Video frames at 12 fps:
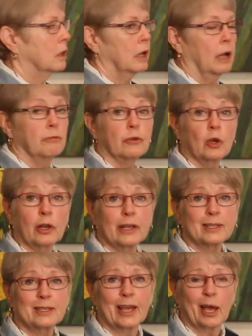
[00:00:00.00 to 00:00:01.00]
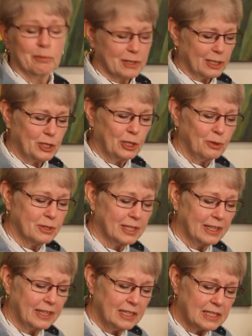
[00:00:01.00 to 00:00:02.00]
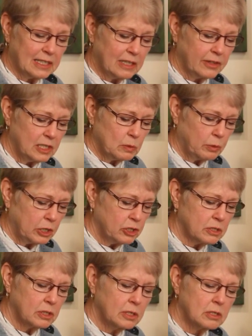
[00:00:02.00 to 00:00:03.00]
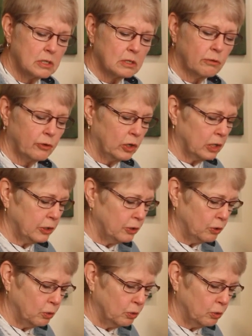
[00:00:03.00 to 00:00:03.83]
adept at using these brushes, and this is a fairly new